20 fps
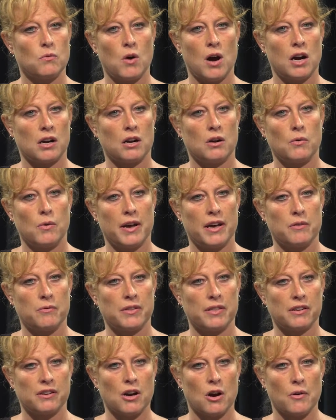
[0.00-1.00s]
walk away when
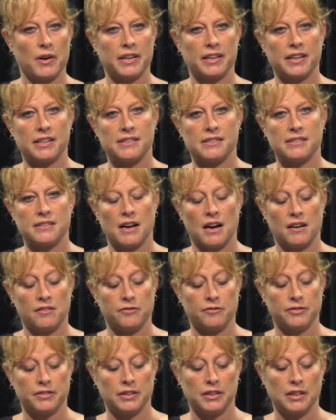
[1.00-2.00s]
the going gets
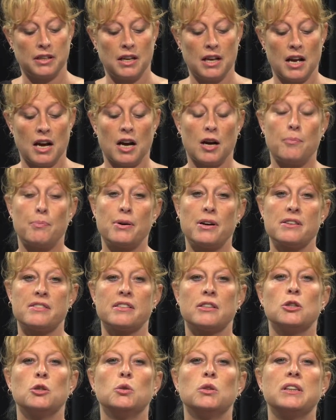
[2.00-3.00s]
tough a
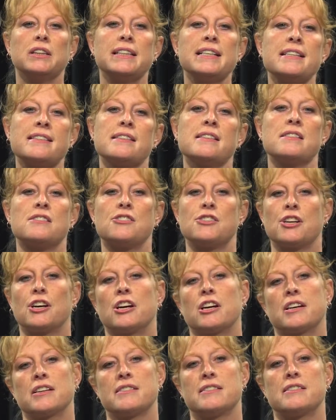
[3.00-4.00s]
person who listens to her
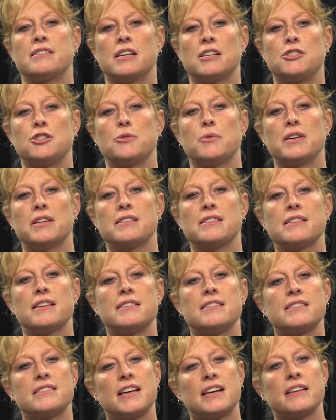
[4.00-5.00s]
constituents
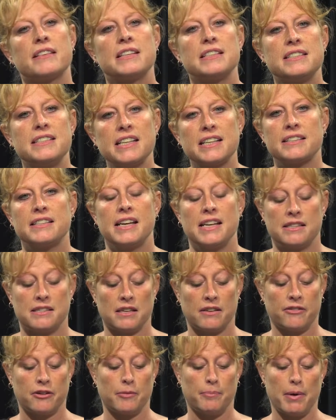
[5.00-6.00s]
instead of the dictates
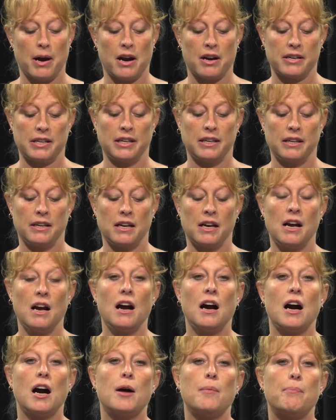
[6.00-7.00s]
of her party,
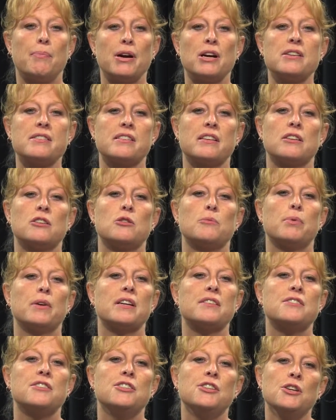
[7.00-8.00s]
a person who
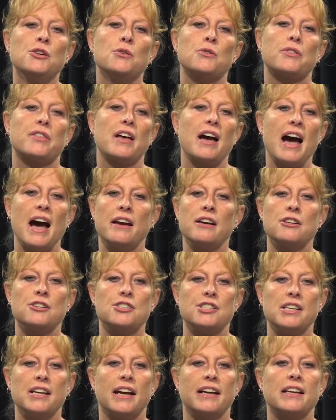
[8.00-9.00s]
brings youth,
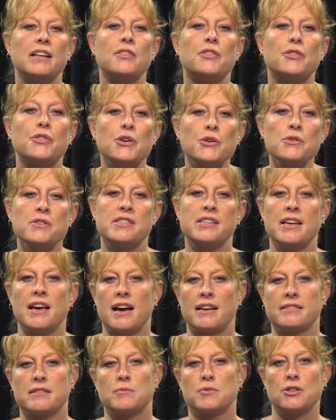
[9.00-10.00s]
energy, and
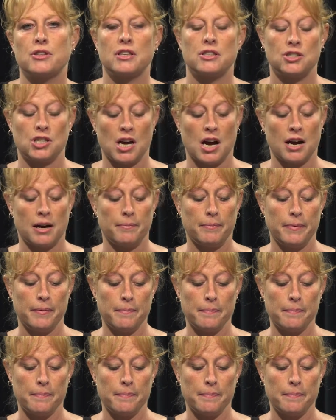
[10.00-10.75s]
enthusiasm to the job.